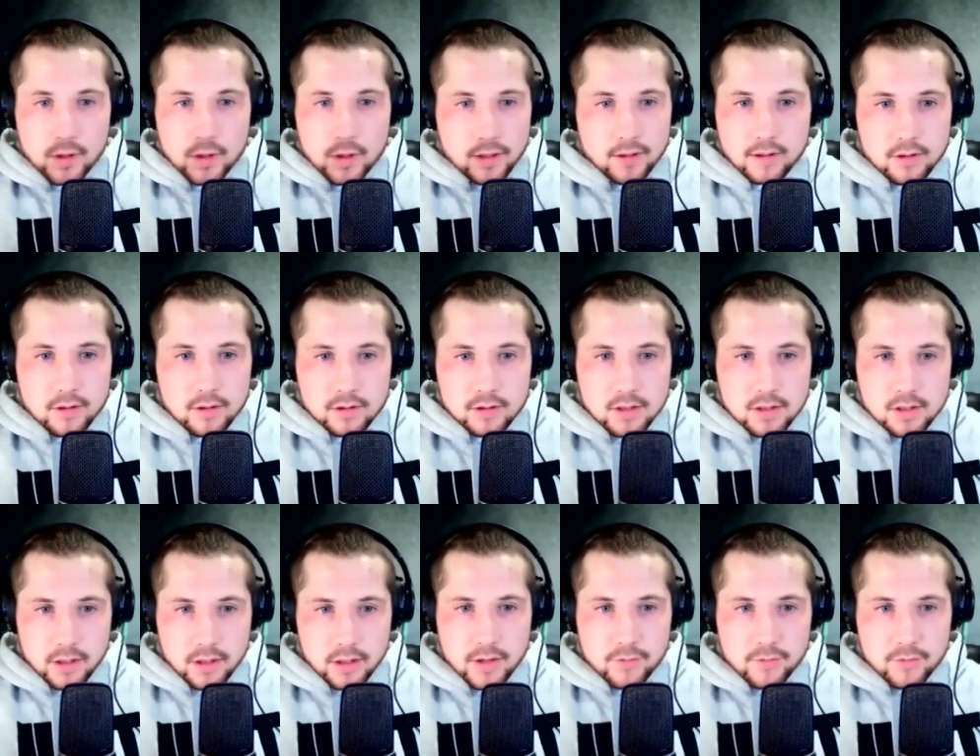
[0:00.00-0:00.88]
this guy have
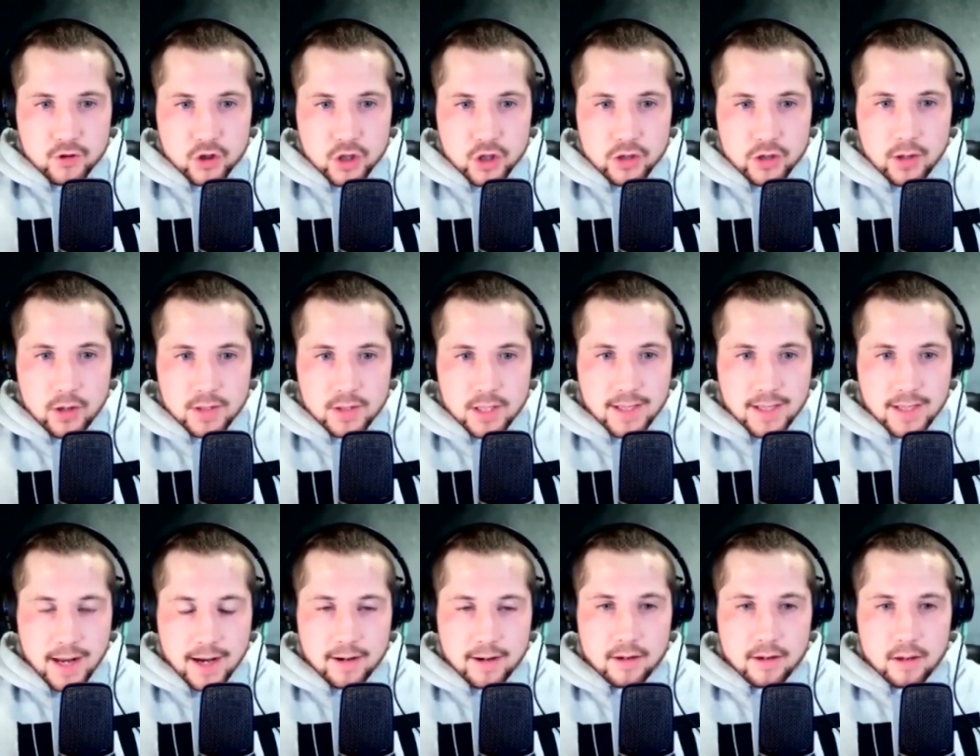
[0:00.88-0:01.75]
3 rounds in his
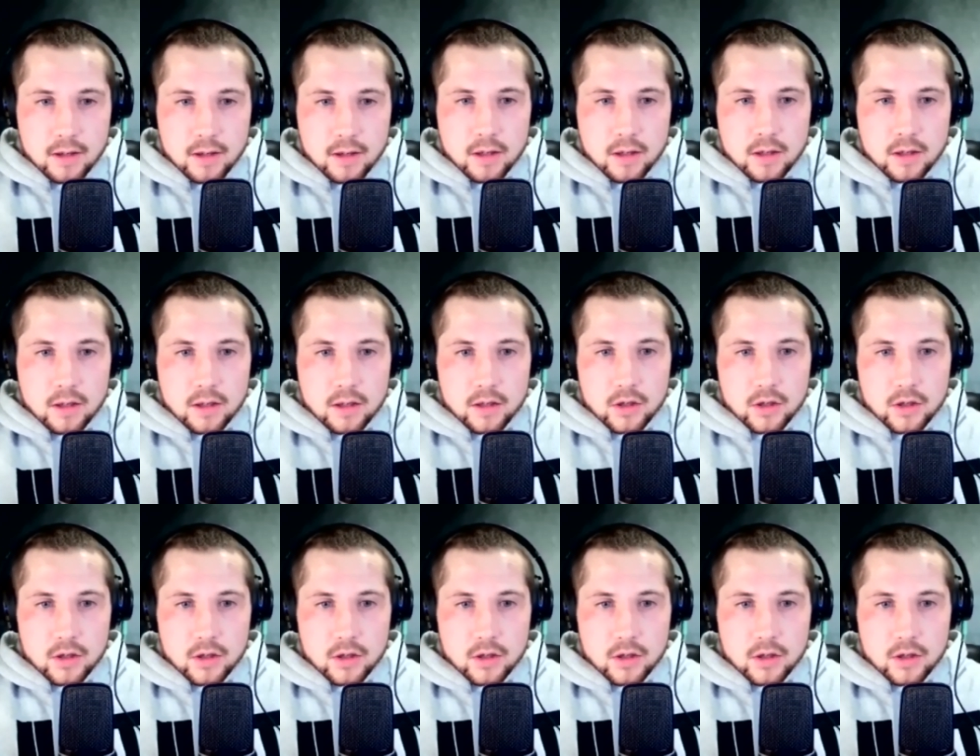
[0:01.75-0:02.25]
tank? You know